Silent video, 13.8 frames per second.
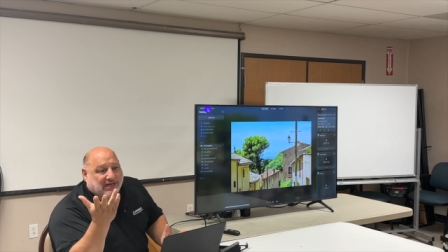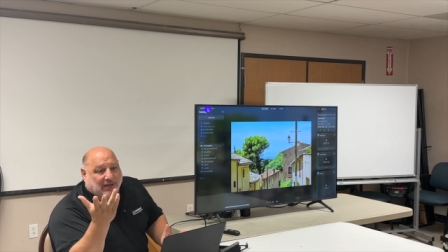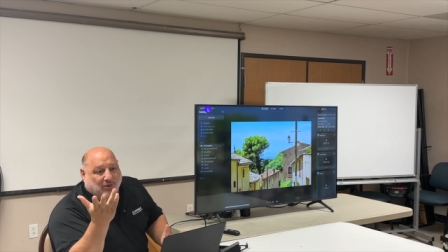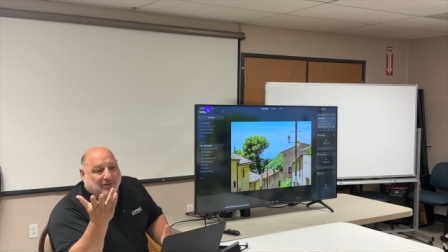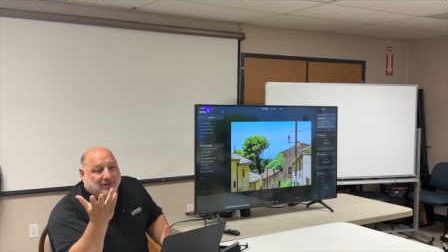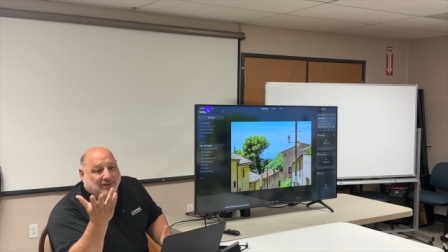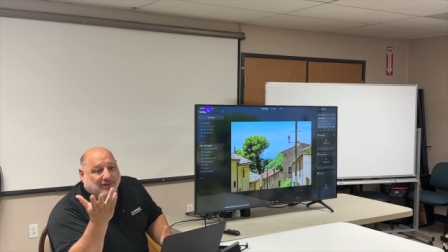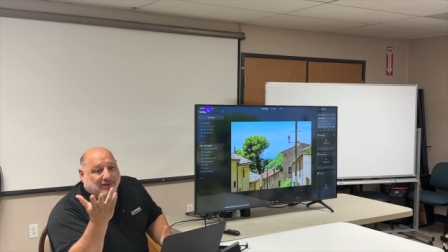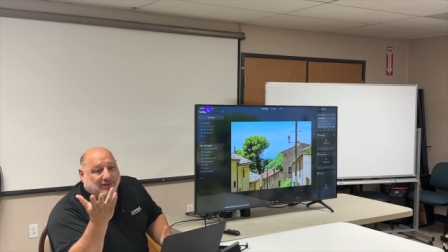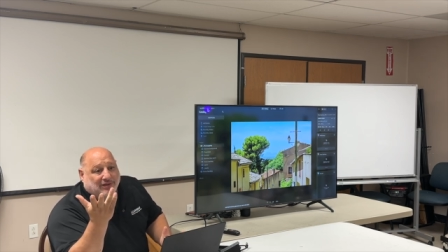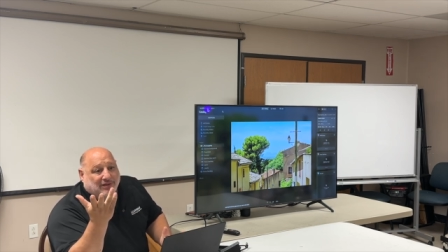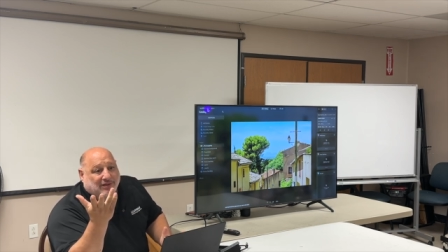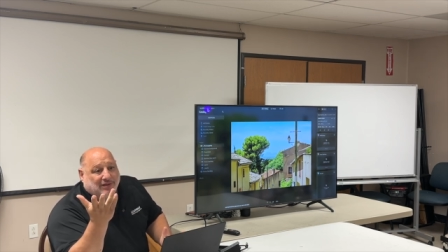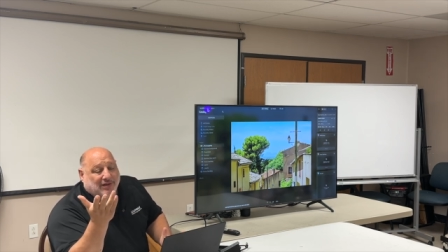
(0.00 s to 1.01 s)
now.
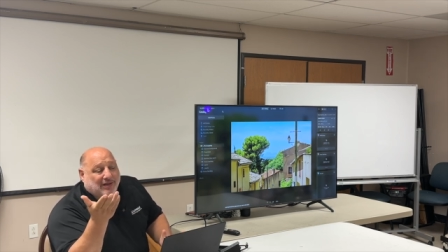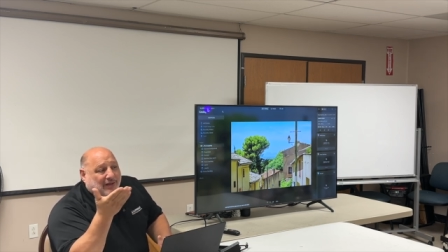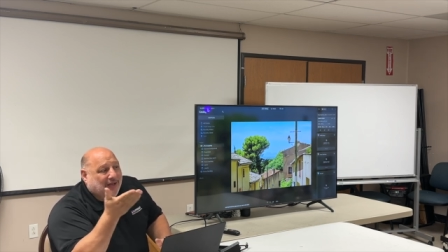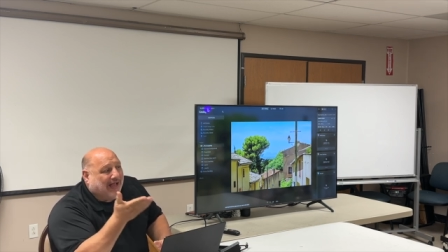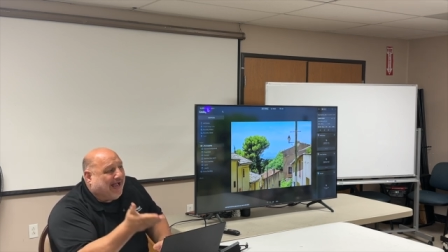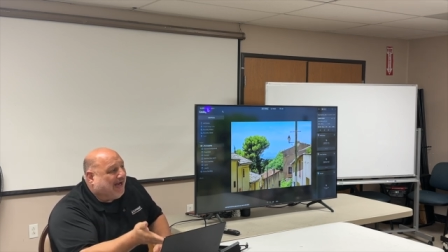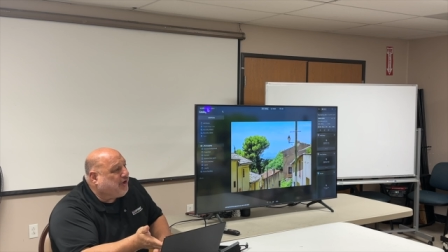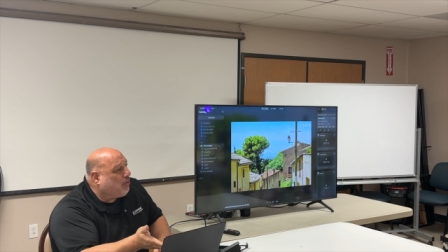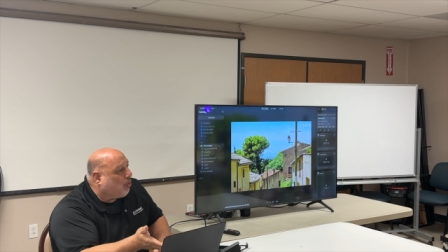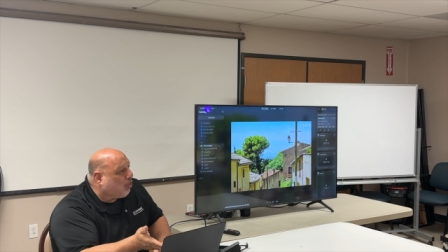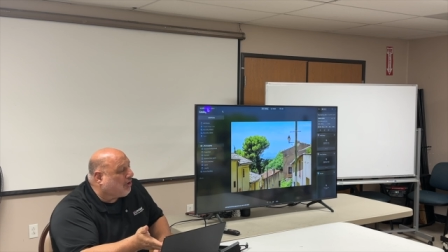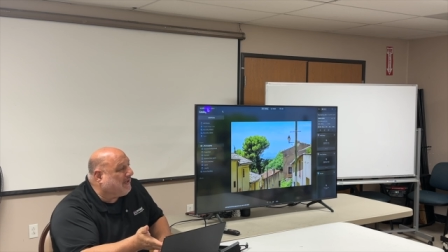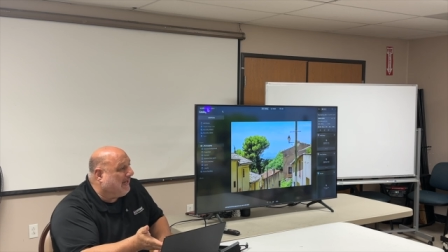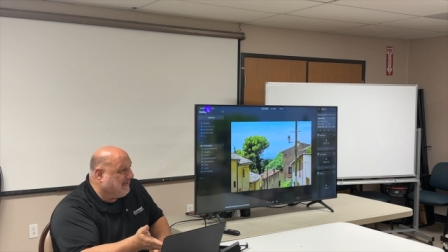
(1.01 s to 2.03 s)
How do you
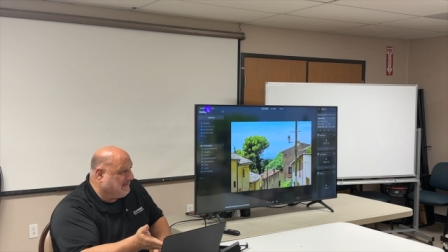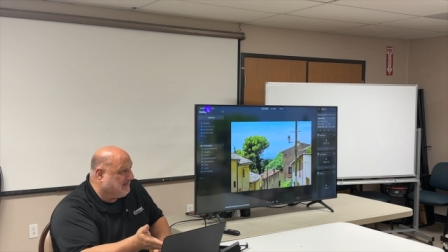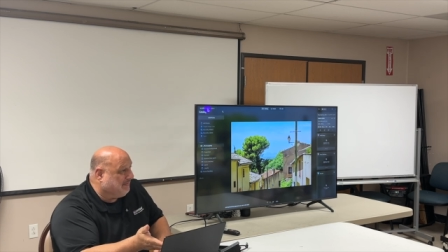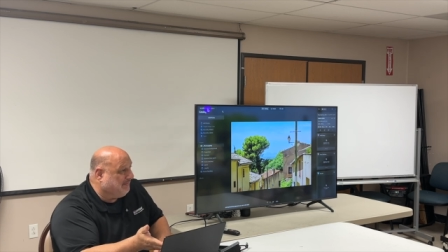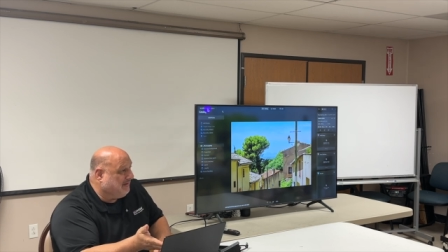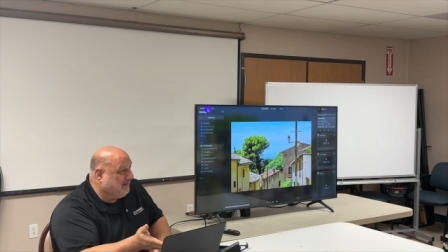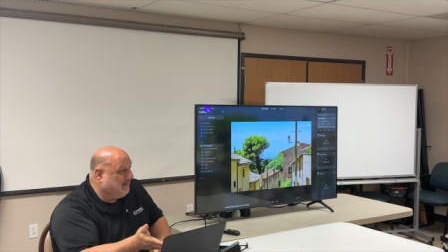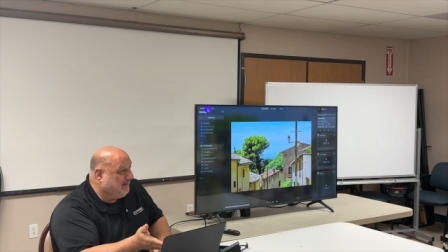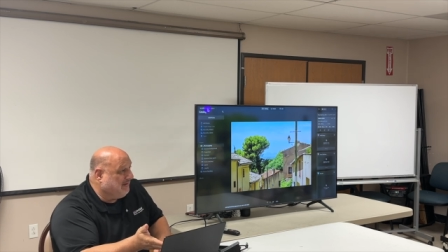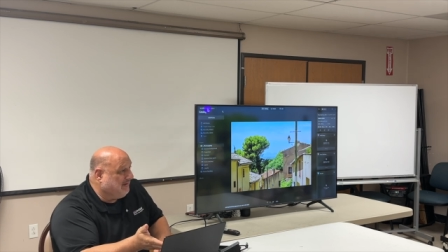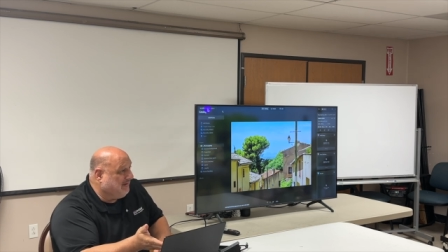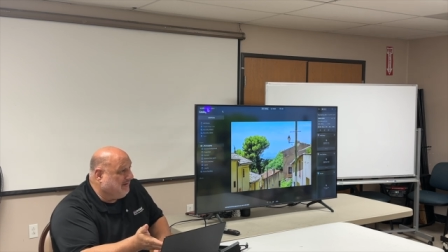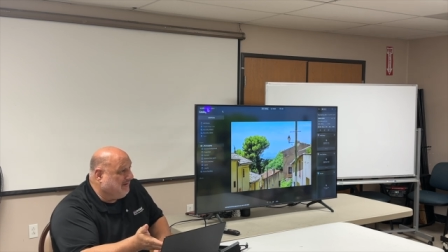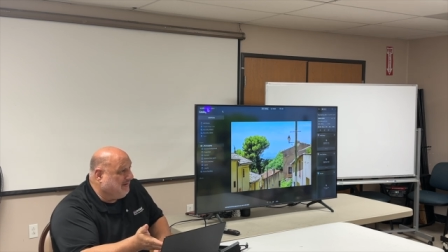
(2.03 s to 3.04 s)
organize them?
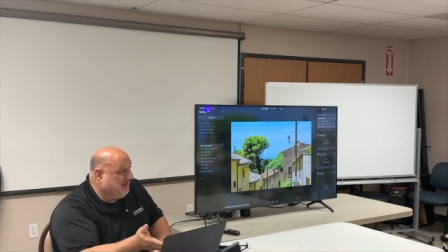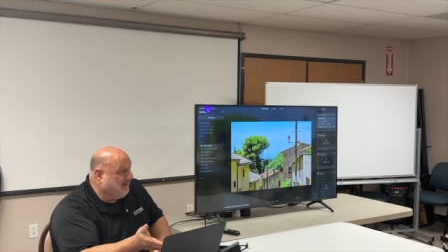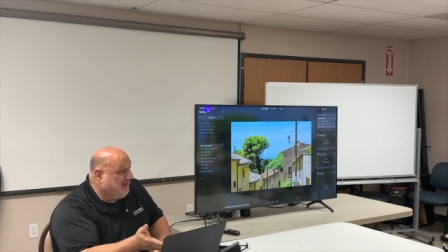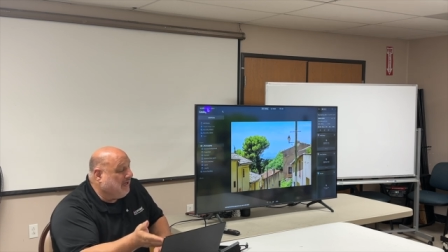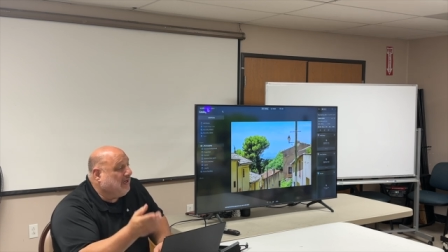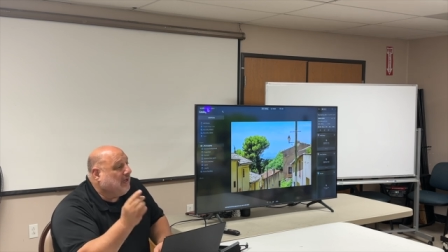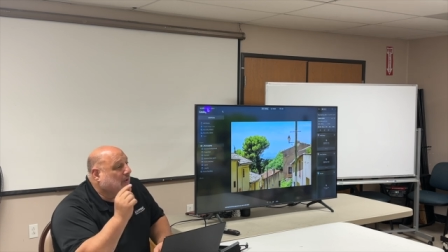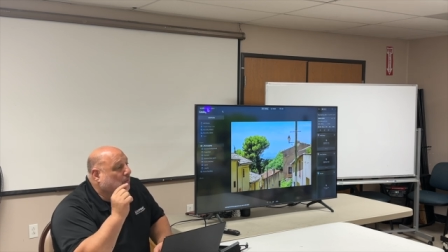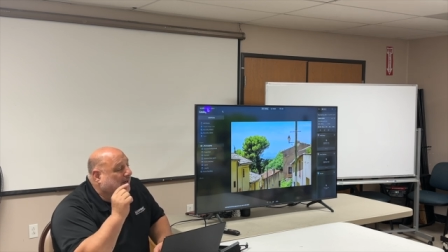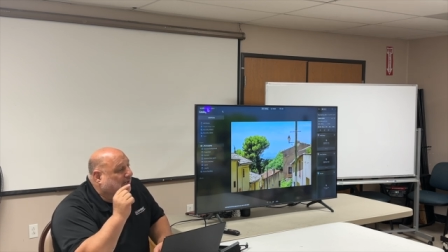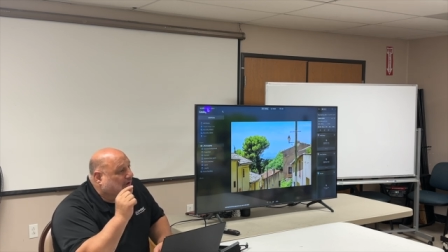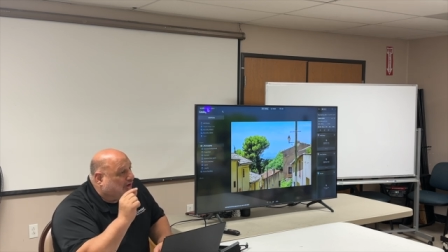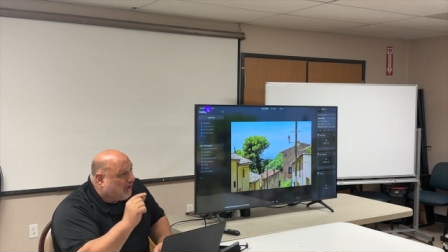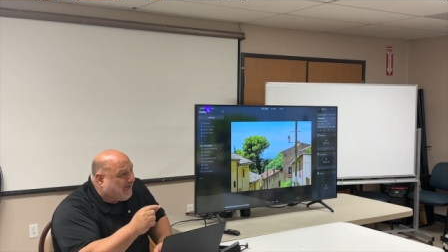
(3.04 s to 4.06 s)

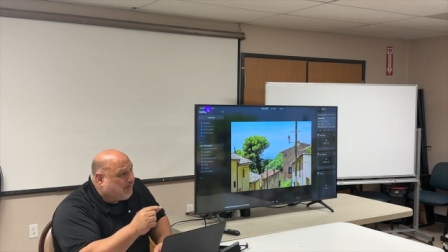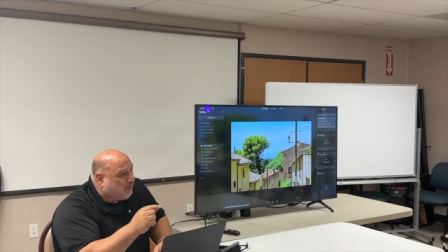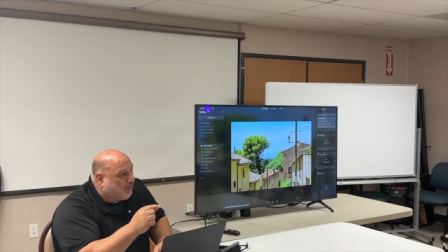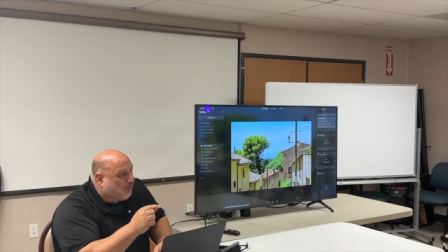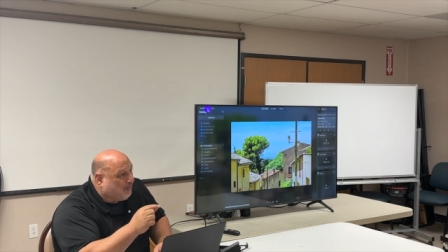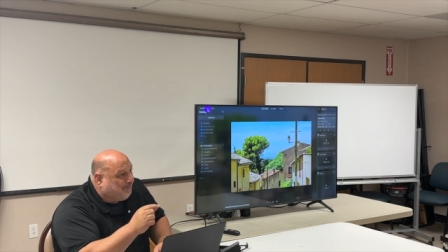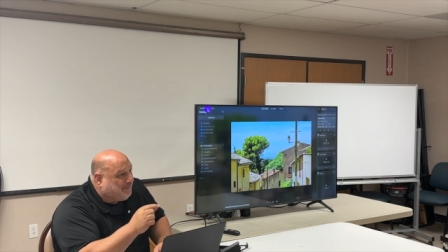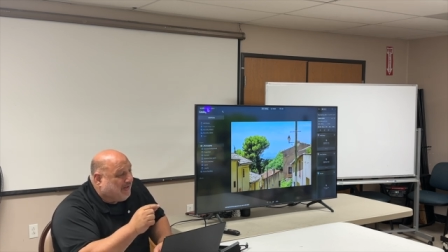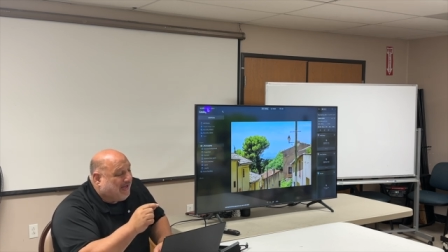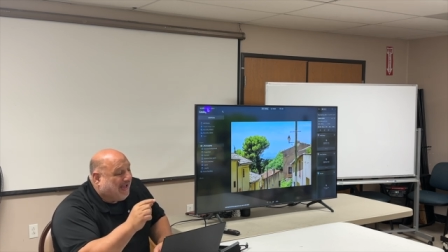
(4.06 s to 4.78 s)
In Lightroom,